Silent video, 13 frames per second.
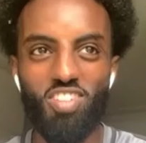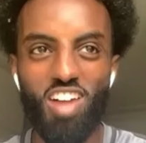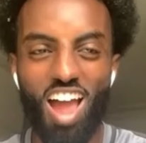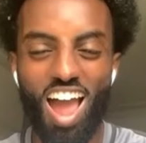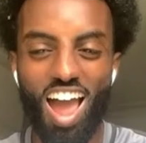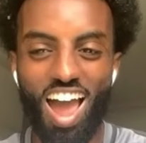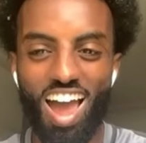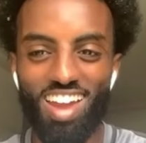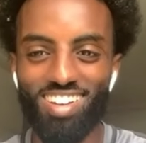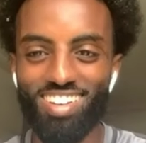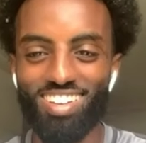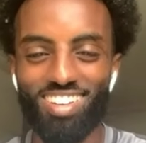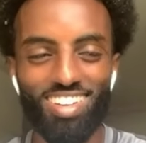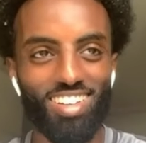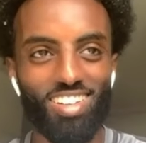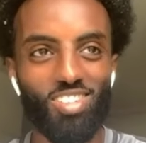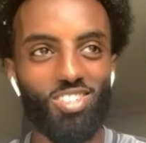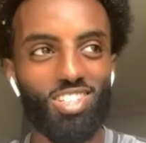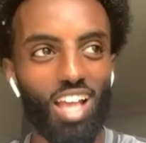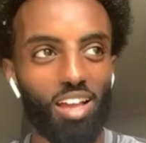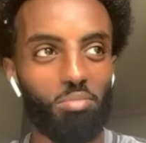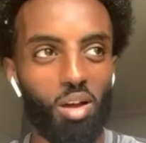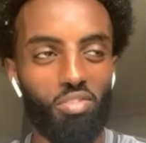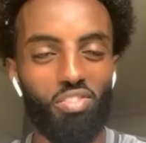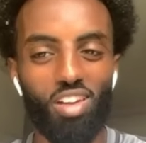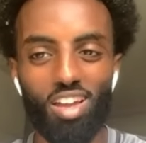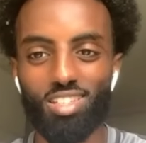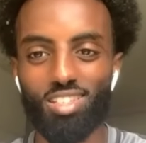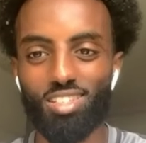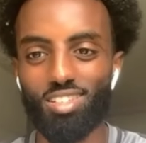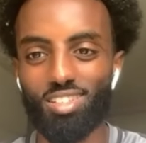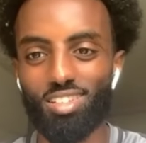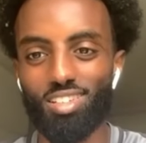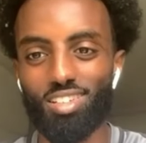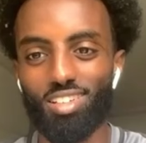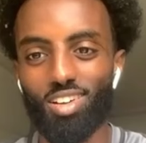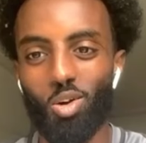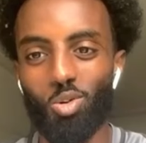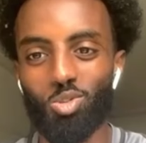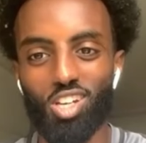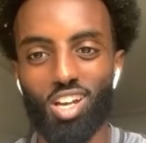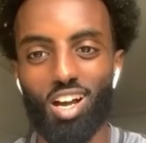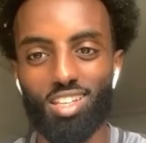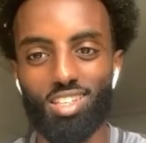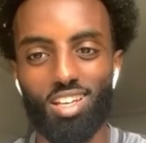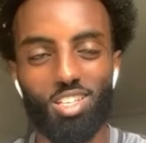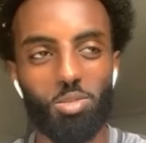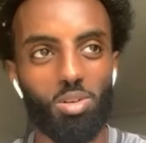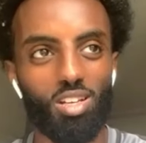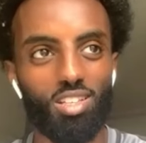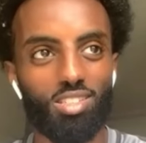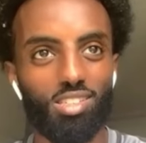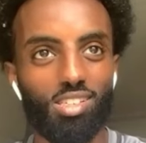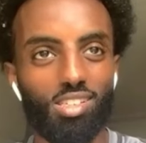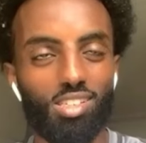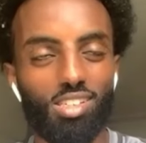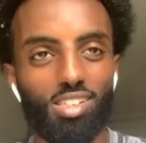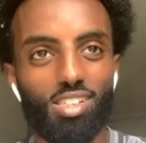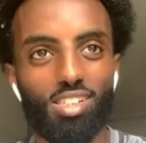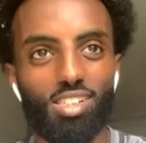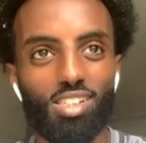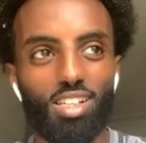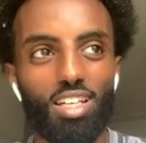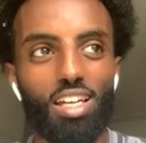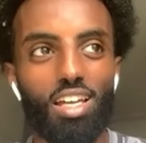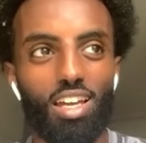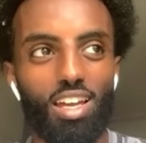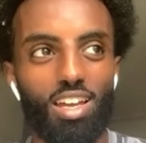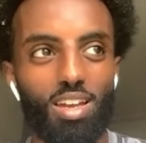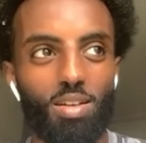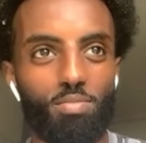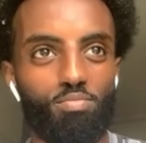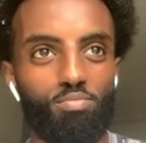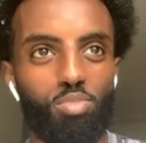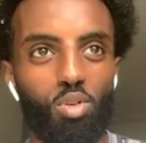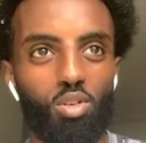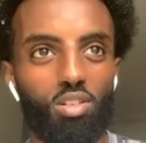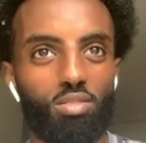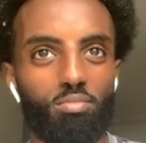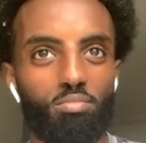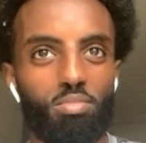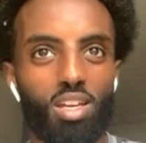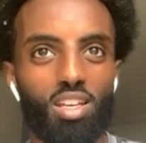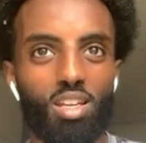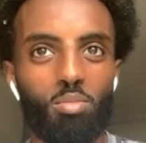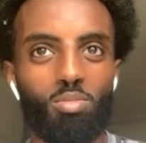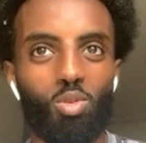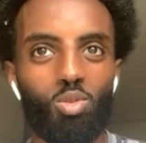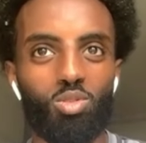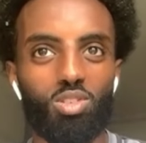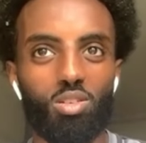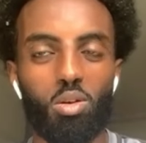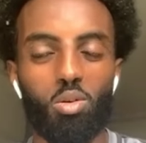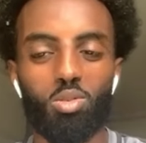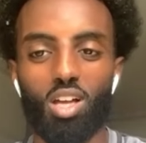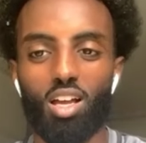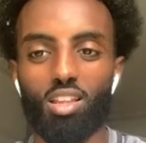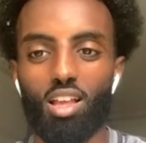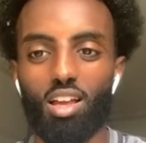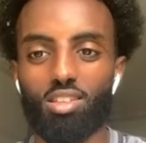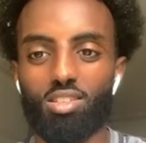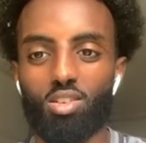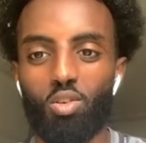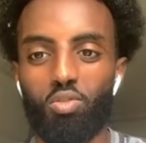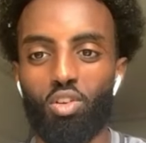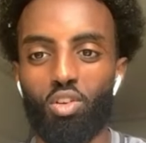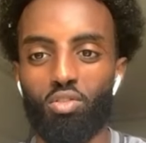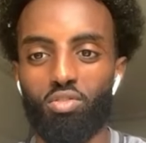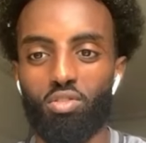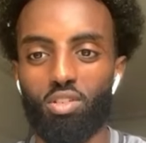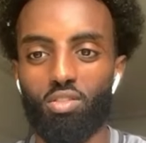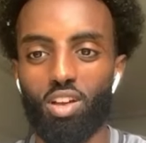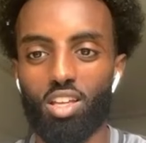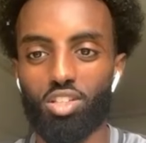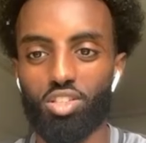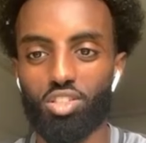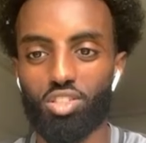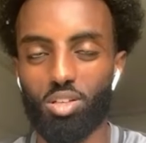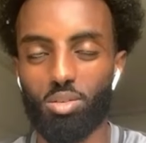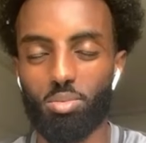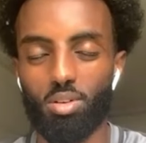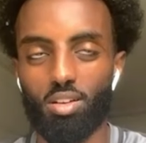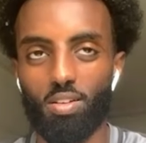Run it was like my first Coach Carter experience. Um, but me and him always we always had like tough love relationship,